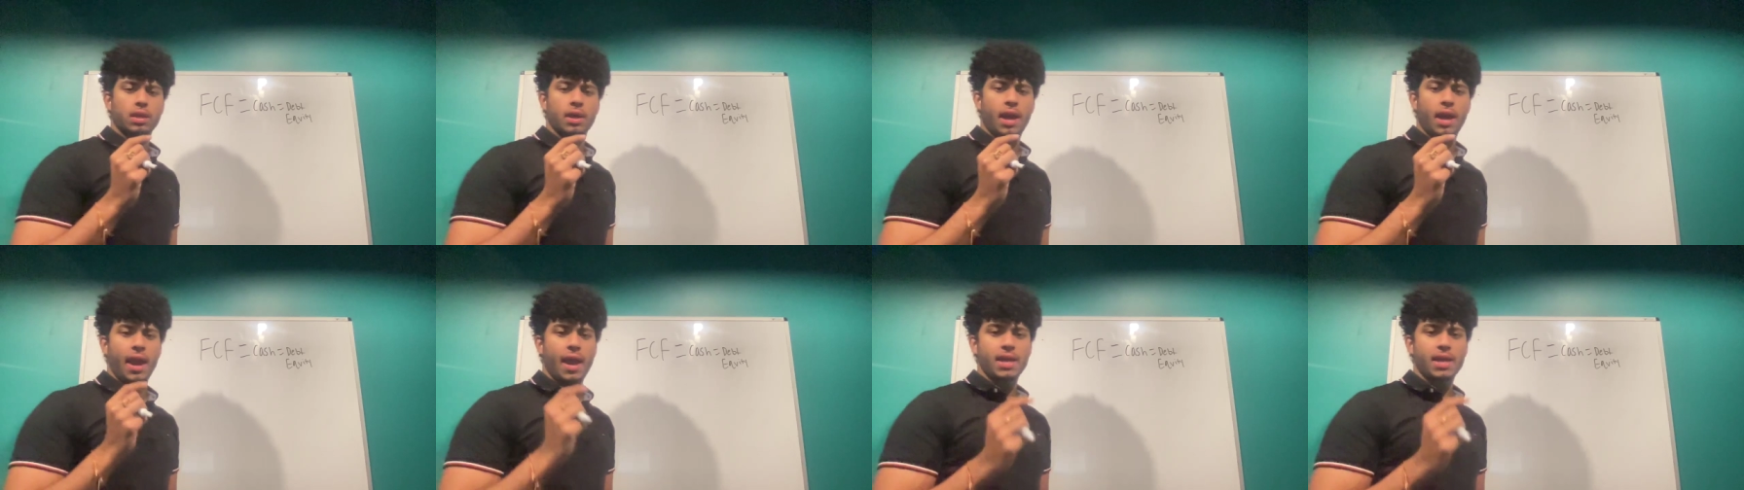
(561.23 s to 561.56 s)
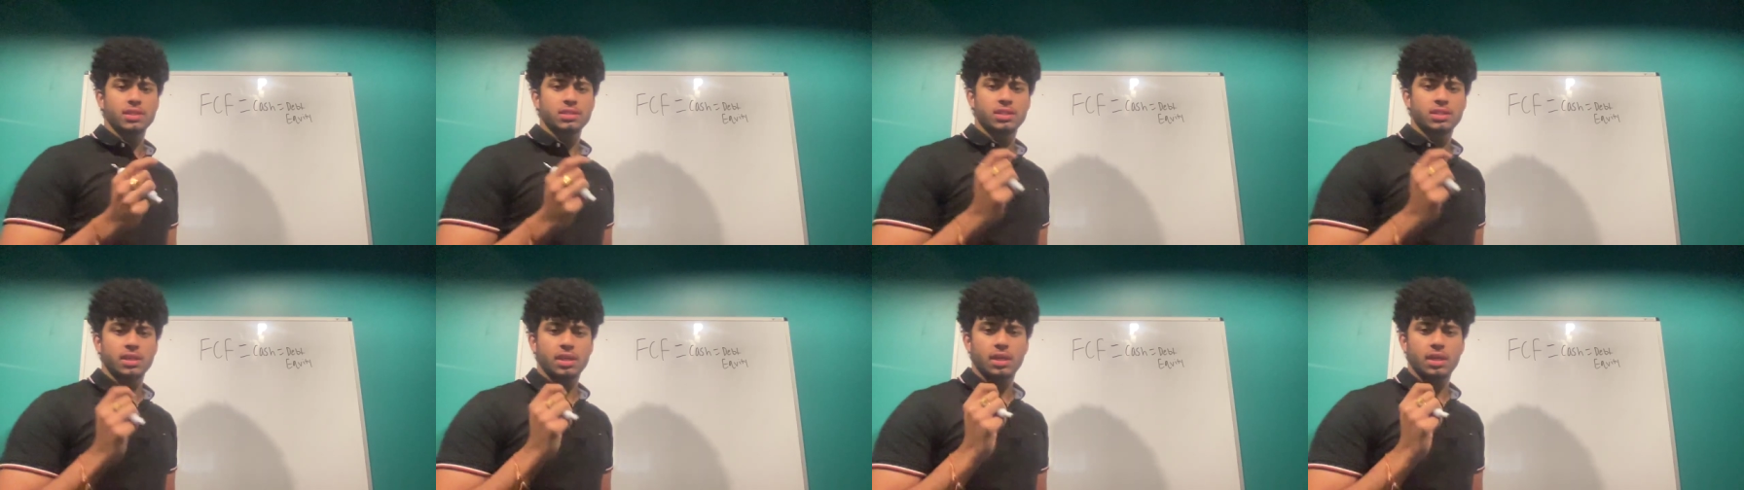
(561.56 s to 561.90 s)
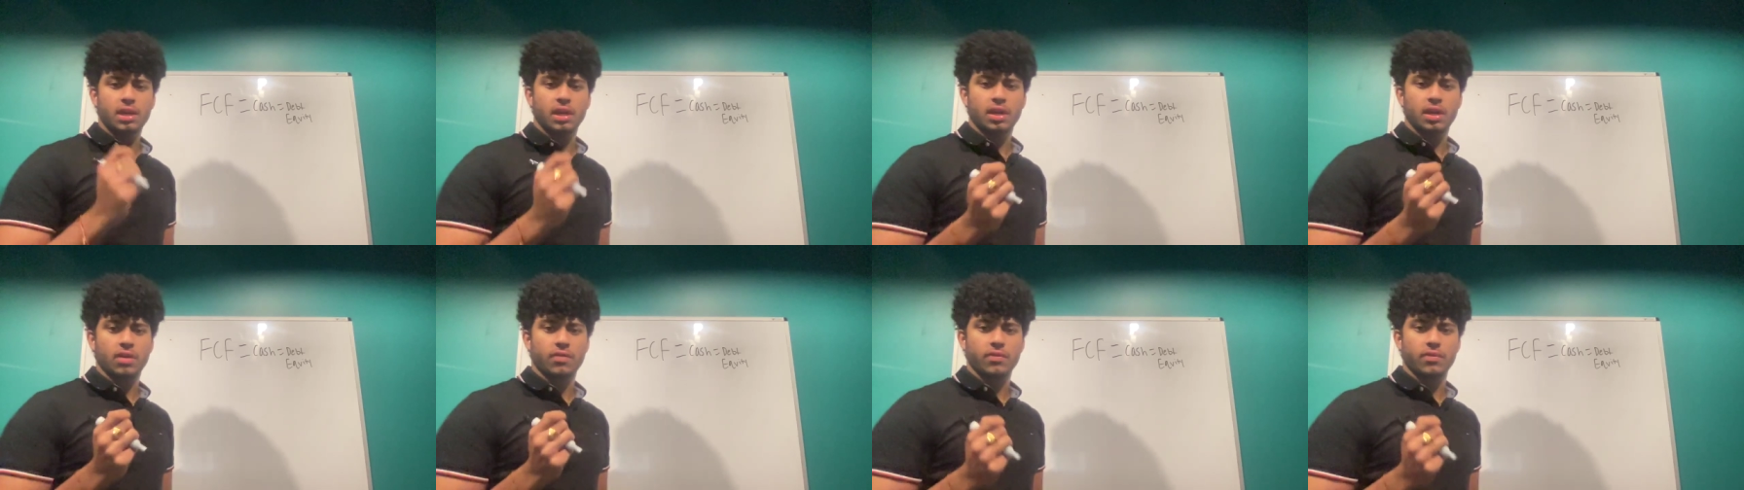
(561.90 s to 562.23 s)
asked in an
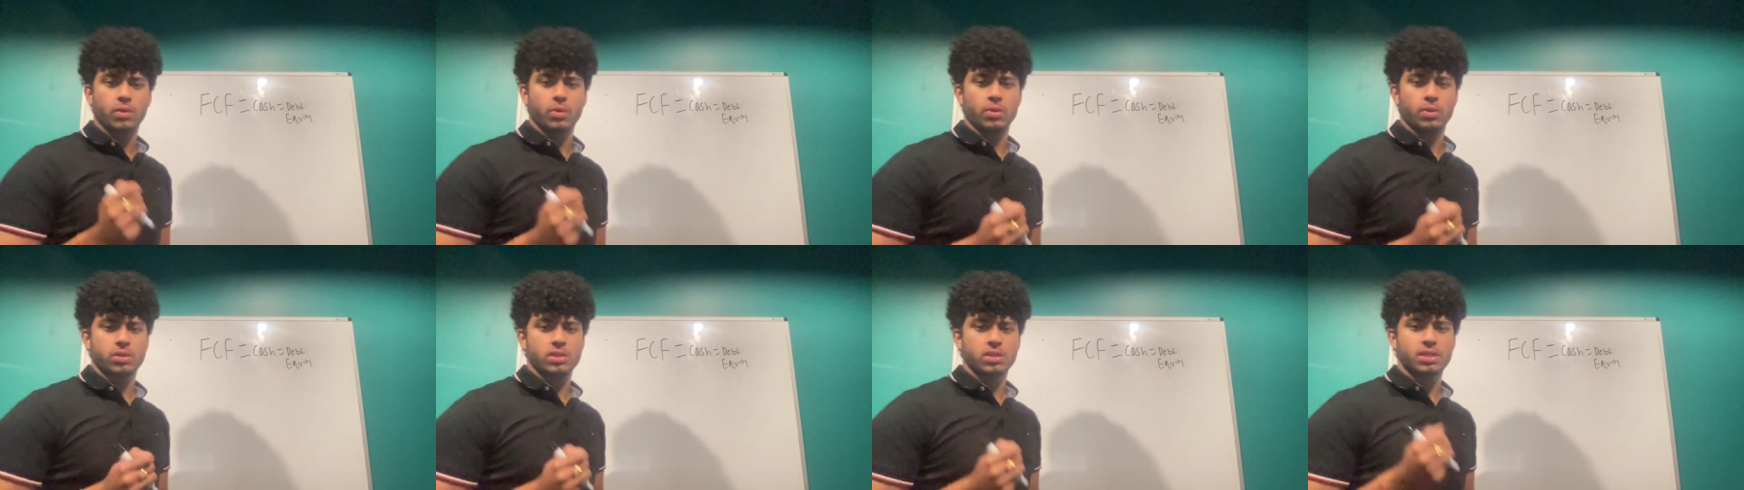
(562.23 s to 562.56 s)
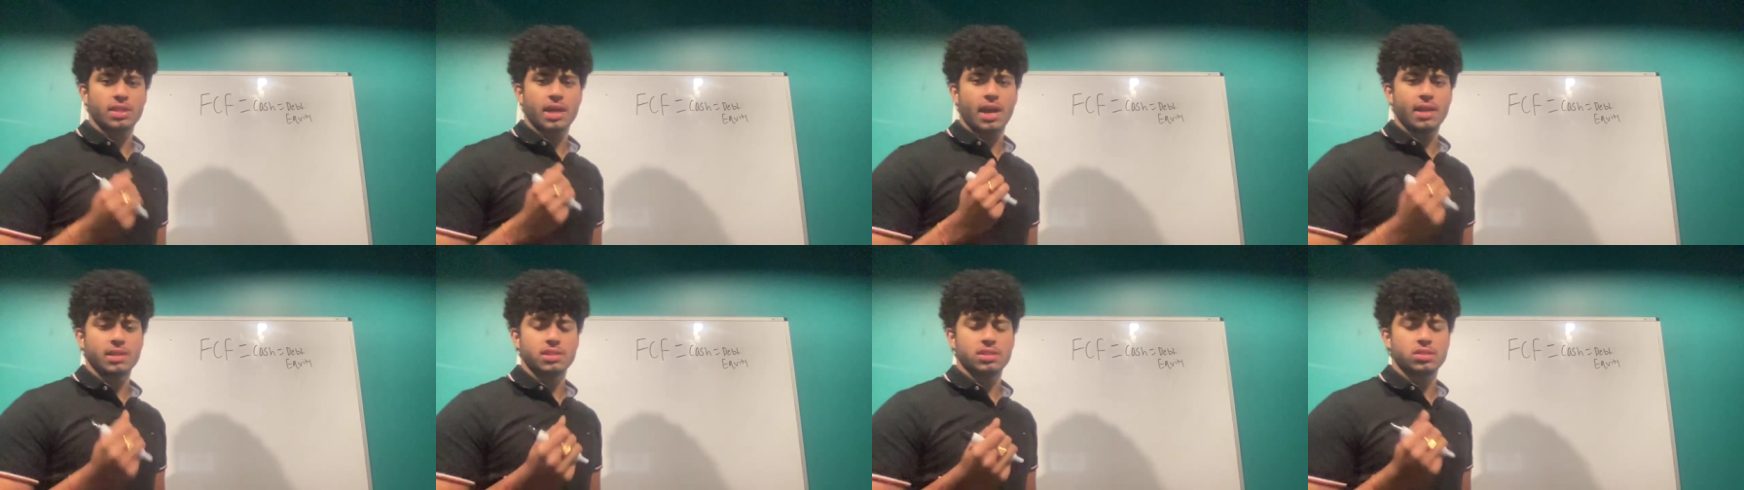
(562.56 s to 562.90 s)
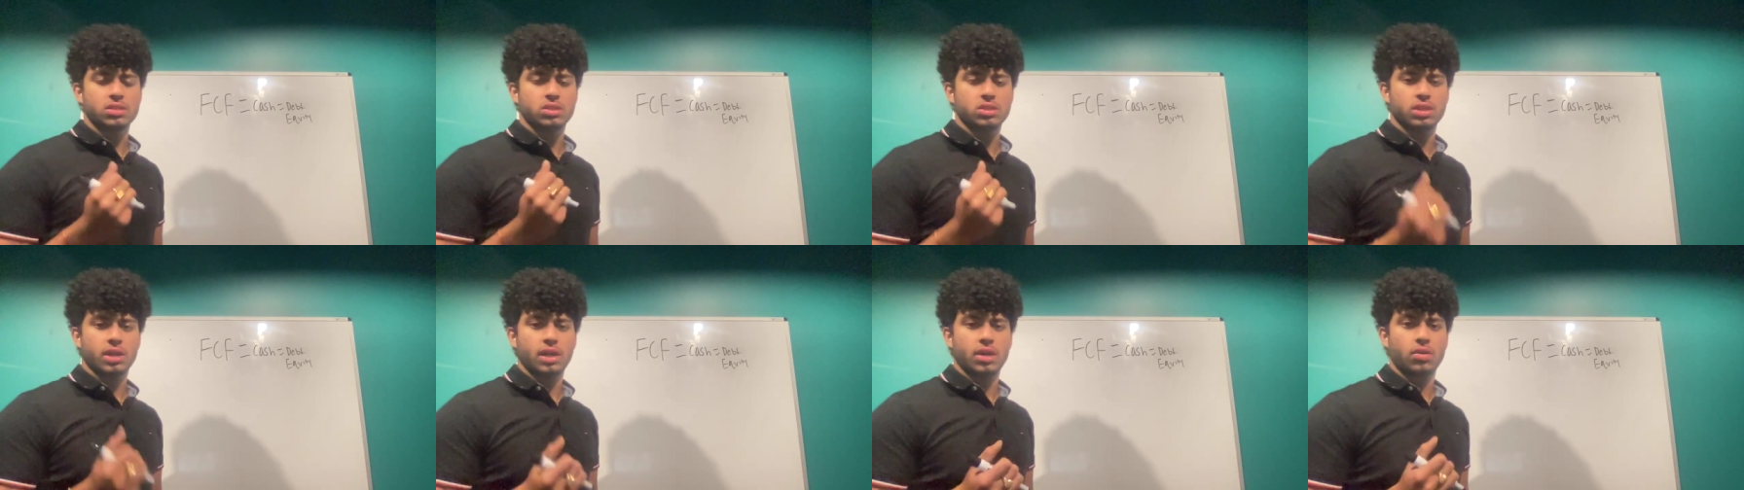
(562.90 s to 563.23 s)
interview or just asked
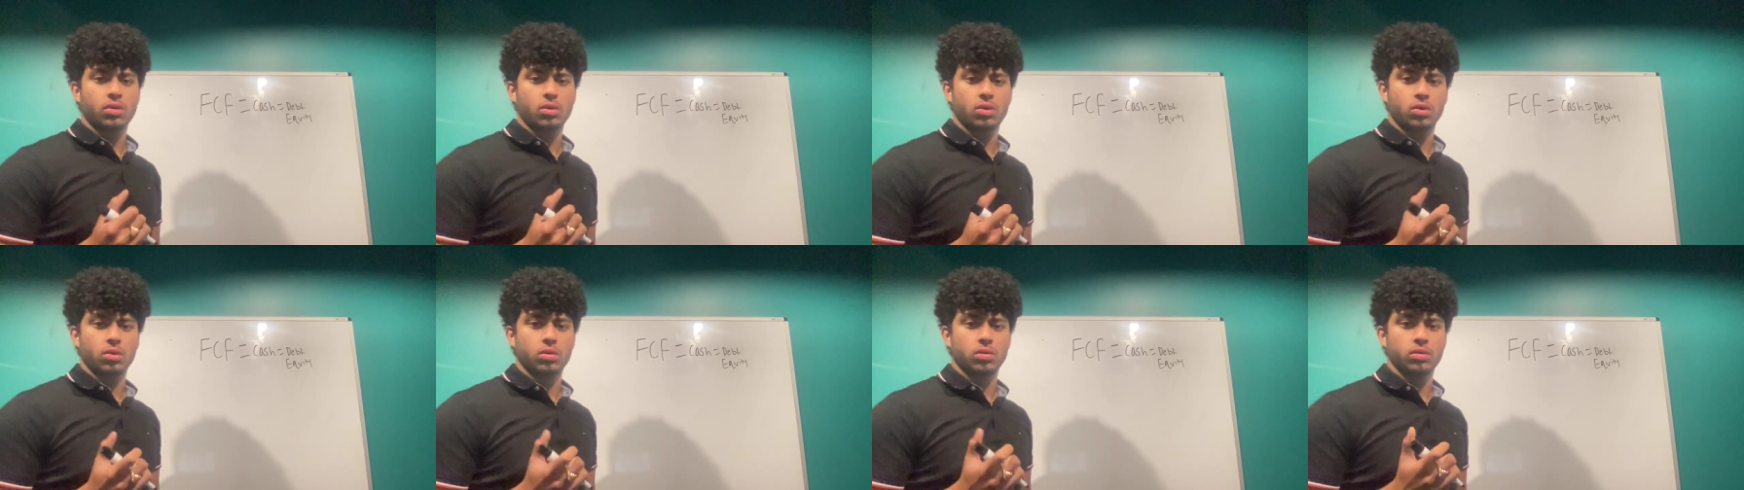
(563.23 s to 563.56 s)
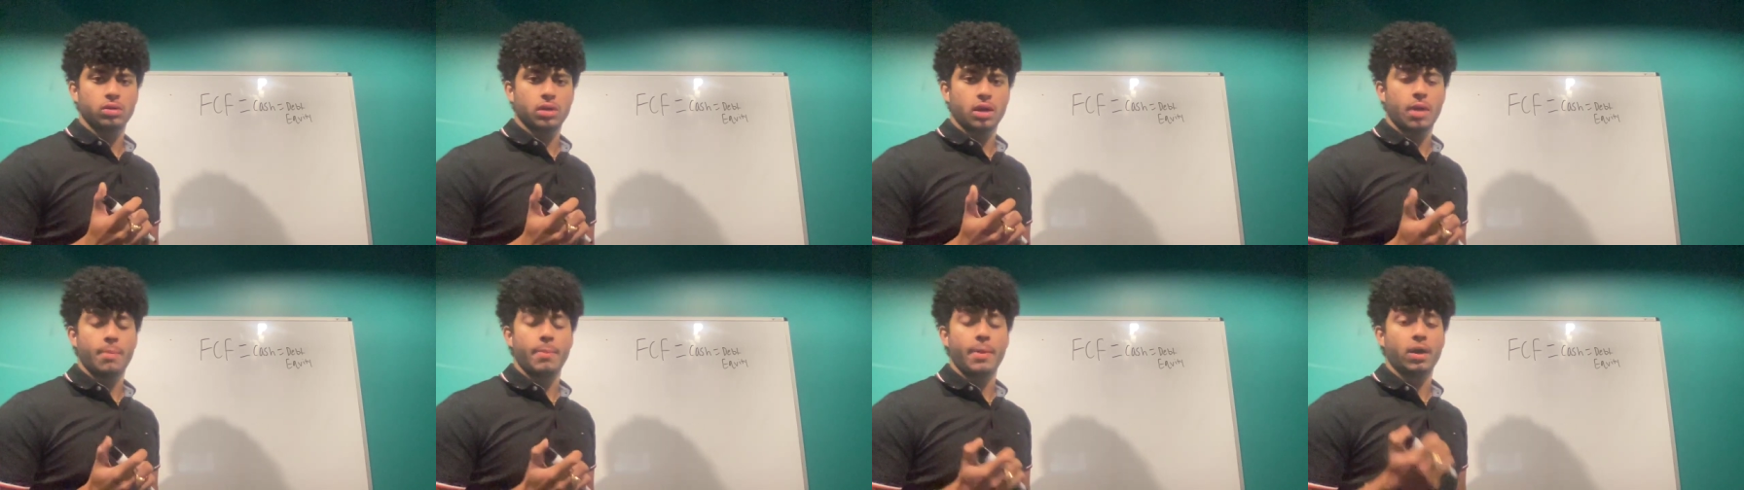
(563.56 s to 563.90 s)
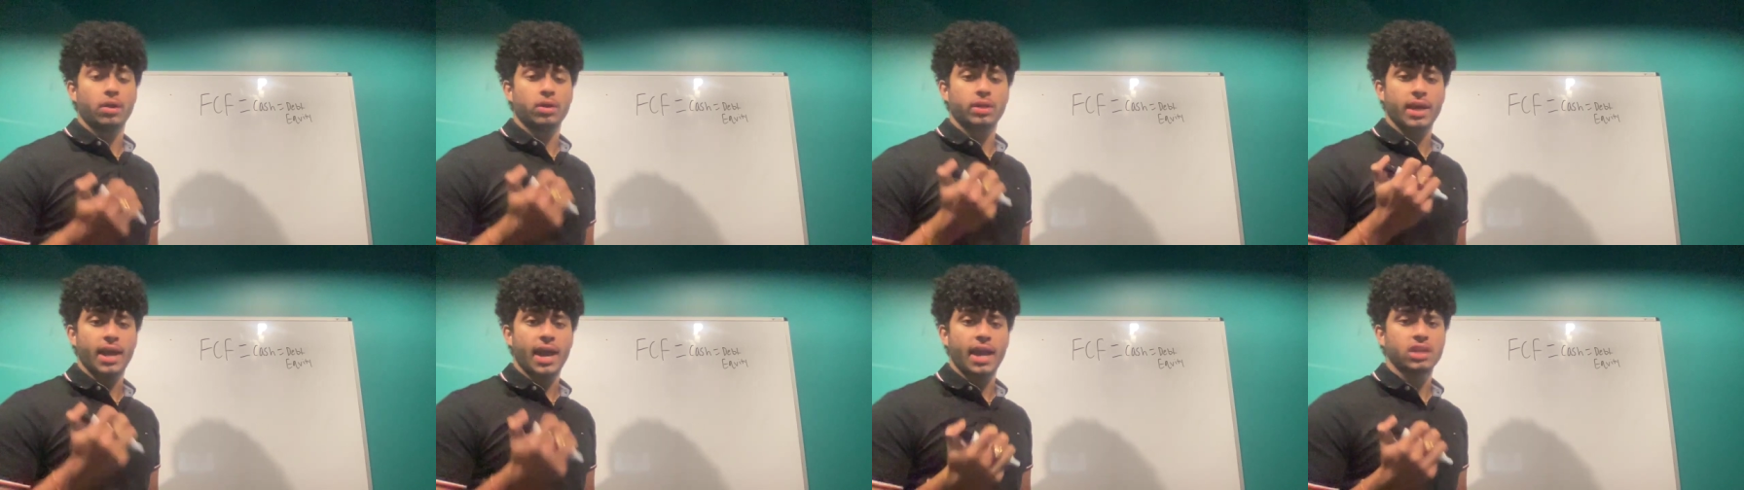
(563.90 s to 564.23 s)
in general
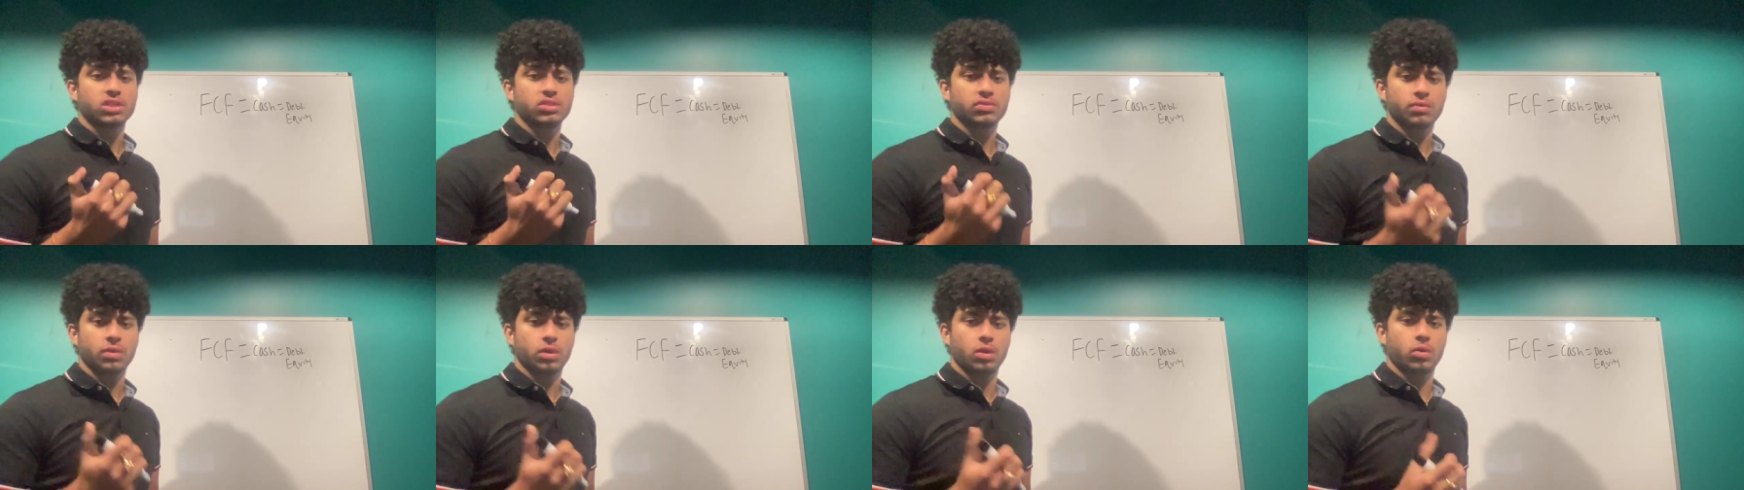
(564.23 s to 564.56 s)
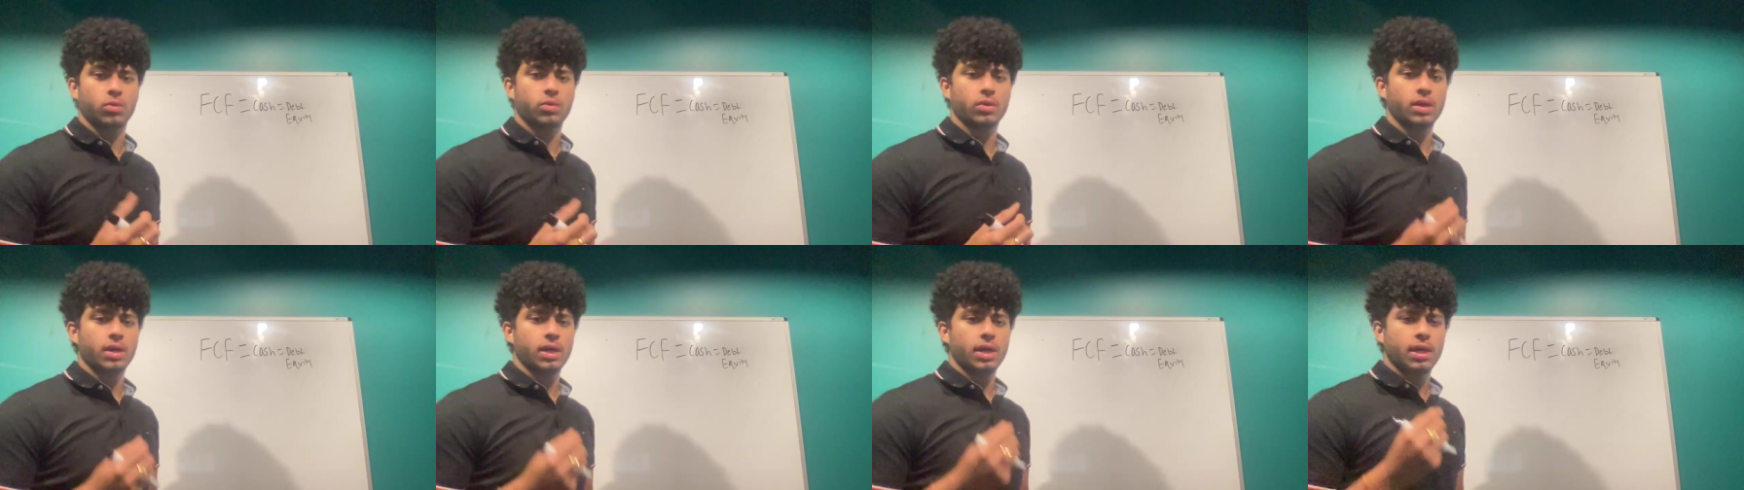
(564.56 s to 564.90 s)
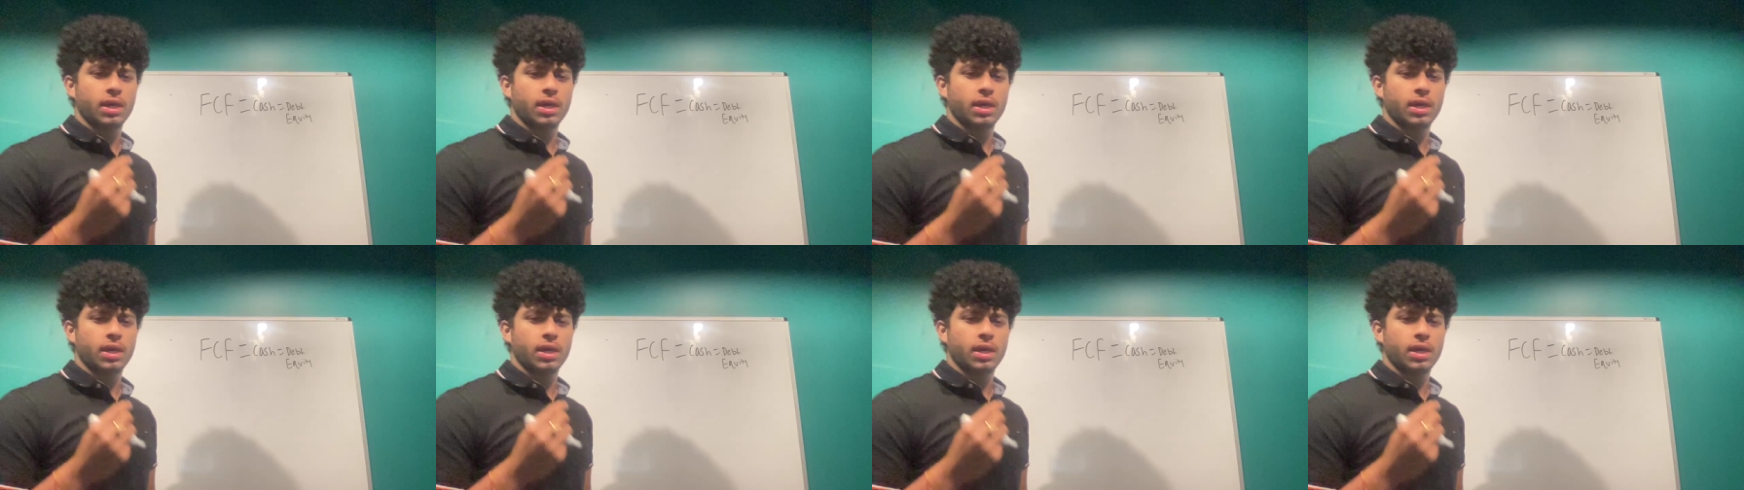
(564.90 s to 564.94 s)
about cash flow,